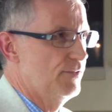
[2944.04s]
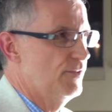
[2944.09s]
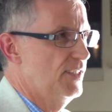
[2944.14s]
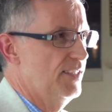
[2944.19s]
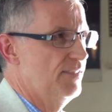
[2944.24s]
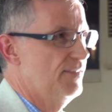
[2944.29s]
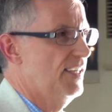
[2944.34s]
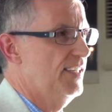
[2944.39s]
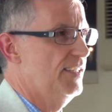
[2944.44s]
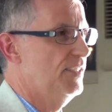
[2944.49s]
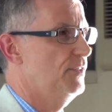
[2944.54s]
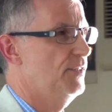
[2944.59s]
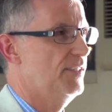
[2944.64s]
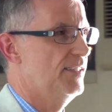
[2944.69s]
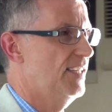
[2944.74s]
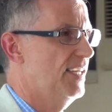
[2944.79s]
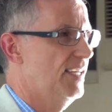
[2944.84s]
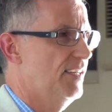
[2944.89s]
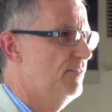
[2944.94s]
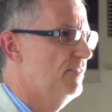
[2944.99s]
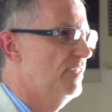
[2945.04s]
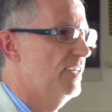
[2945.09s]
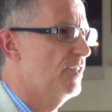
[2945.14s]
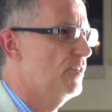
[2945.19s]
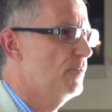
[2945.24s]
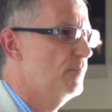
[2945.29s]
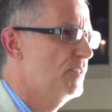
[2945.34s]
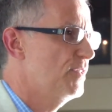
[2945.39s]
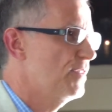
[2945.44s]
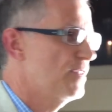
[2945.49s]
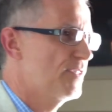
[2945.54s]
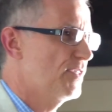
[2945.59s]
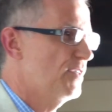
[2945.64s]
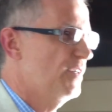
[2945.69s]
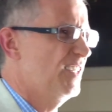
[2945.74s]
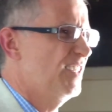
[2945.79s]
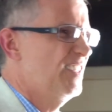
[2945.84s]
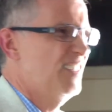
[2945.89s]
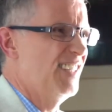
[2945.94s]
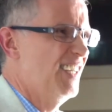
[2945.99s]
any value in that environment,
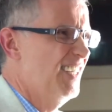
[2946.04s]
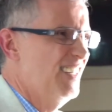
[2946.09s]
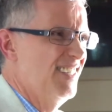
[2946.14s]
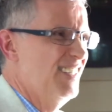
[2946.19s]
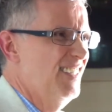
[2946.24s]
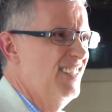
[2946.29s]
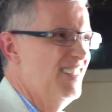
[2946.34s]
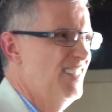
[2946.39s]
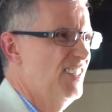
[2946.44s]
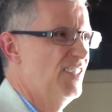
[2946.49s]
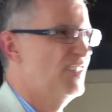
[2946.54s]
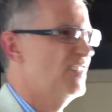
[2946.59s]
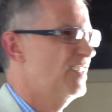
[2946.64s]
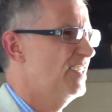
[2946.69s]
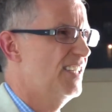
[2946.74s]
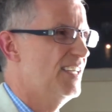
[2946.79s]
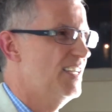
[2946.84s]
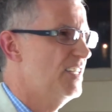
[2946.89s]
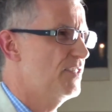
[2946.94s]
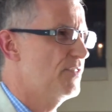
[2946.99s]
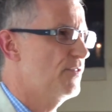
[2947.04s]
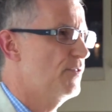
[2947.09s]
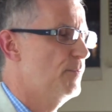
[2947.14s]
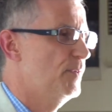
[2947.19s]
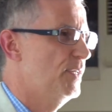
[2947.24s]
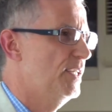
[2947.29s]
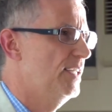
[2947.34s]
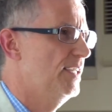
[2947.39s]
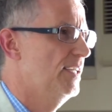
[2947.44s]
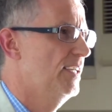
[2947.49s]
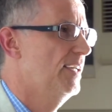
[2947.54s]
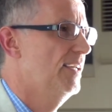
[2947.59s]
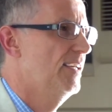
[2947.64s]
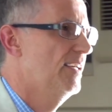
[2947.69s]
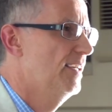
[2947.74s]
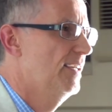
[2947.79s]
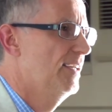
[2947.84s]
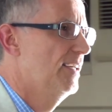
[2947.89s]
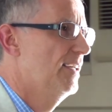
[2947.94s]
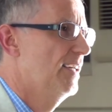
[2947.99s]
so they're not clients for me.
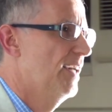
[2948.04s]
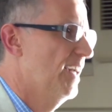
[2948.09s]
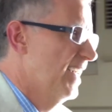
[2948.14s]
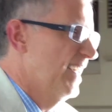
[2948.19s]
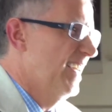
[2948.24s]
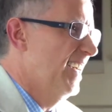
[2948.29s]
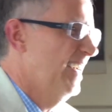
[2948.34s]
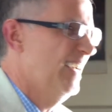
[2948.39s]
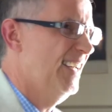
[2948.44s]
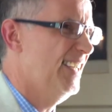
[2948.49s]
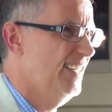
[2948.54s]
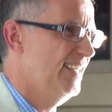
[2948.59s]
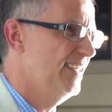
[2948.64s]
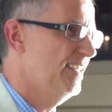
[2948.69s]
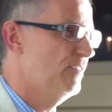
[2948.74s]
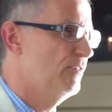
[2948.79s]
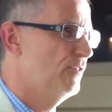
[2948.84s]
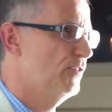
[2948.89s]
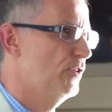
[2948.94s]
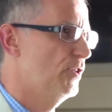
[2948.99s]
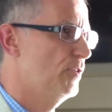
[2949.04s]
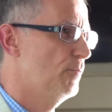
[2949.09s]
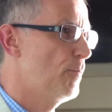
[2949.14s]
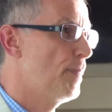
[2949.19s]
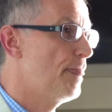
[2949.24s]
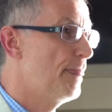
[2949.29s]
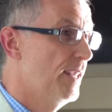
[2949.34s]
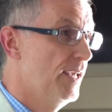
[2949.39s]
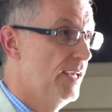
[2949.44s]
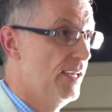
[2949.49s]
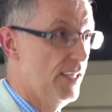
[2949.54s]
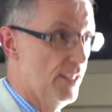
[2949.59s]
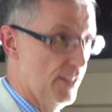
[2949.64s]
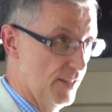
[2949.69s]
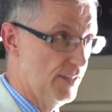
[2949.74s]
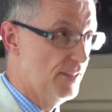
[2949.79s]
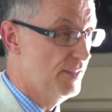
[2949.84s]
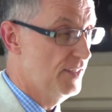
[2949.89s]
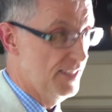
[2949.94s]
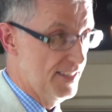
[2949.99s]
I can't get anything for them.
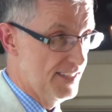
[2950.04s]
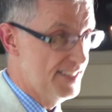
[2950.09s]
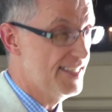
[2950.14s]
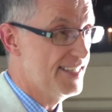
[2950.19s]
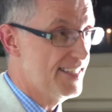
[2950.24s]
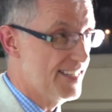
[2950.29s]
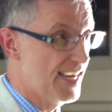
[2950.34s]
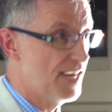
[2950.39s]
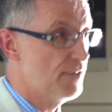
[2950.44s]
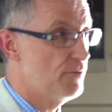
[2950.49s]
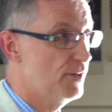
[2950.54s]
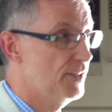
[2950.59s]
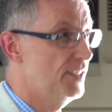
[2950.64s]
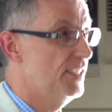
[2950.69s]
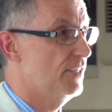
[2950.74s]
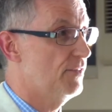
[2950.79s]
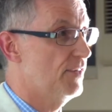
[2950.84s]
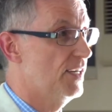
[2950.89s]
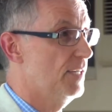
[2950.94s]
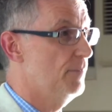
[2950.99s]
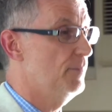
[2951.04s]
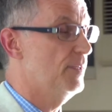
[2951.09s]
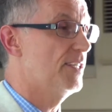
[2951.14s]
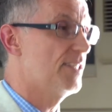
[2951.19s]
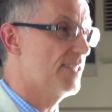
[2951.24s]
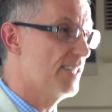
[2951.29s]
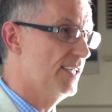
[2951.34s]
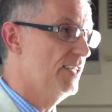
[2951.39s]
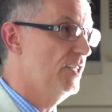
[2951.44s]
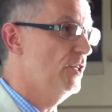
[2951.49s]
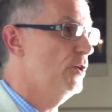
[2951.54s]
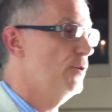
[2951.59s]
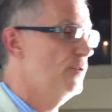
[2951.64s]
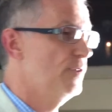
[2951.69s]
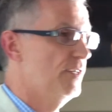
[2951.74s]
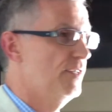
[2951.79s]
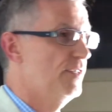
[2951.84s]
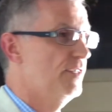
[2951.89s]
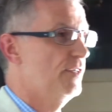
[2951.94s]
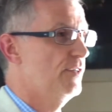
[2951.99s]
This is ironic, right? Because I know
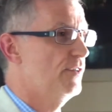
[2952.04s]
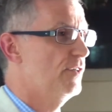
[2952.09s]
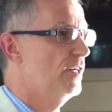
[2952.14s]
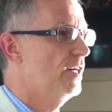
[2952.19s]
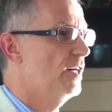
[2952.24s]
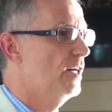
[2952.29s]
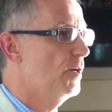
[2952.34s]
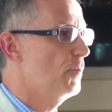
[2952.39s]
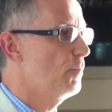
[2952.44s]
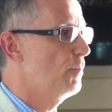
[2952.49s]
that there are